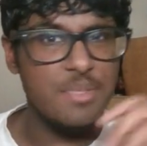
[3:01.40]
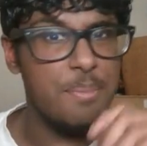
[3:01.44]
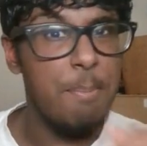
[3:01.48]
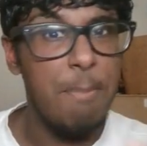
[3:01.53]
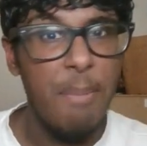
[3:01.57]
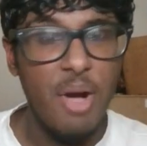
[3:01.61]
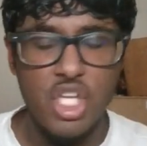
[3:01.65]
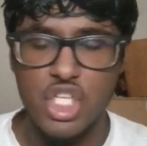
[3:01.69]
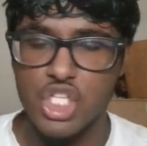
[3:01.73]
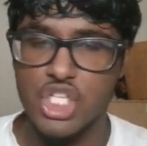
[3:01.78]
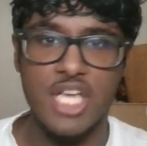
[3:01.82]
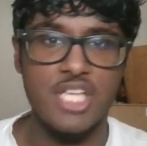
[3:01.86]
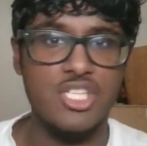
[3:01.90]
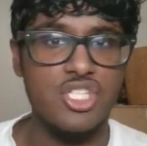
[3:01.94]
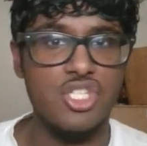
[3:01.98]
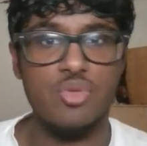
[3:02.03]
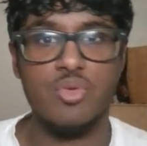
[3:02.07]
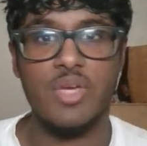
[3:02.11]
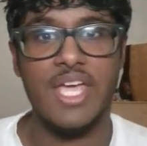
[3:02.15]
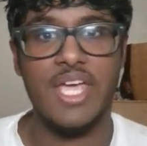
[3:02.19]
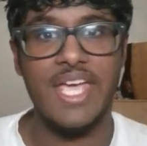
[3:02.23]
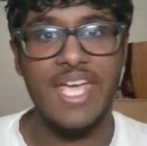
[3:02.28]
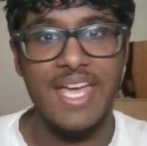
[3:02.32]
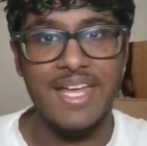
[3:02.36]
much as
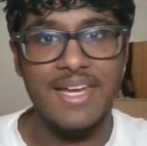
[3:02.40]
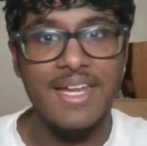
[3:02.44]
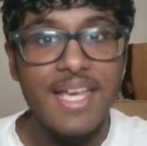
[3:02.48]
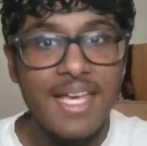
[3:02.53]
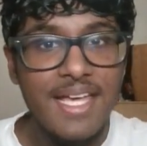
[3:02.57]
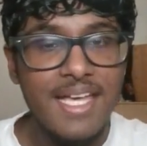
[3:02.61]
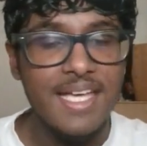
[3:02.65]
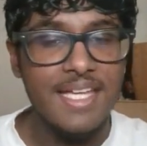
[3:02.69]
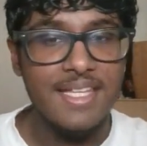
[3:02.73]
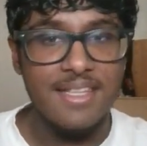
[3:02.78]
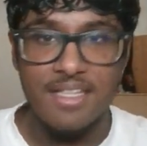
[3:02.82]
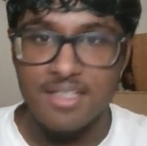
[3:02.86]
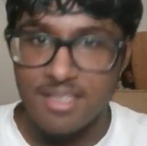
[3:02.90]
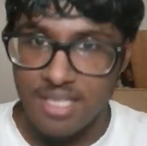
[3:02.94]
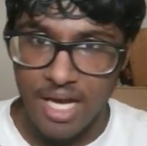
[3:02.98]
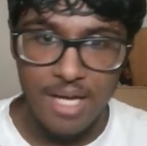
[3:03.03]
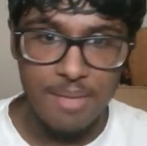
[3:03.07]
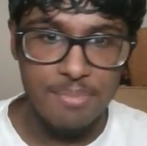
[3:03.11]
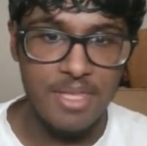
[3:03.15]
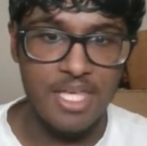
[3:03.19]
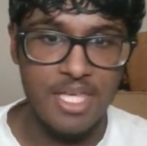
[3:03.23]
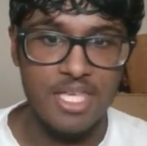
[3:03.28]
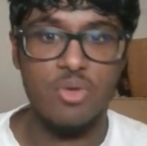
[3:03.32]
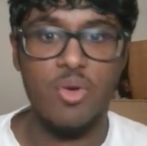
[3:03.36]
you can in the
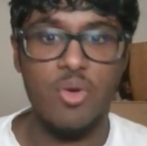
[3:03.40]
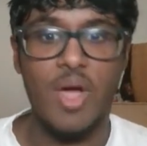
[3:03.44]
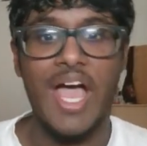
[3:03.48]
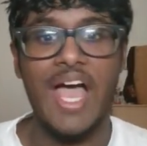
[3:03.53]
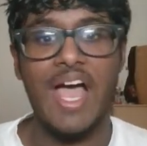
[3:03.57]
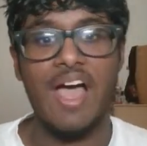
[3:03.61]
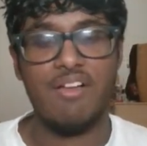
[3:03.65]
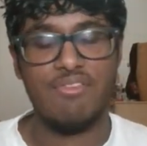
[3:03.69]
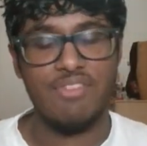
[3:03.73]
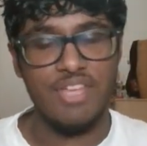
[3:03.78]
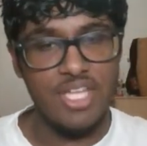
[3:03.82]
time that you have,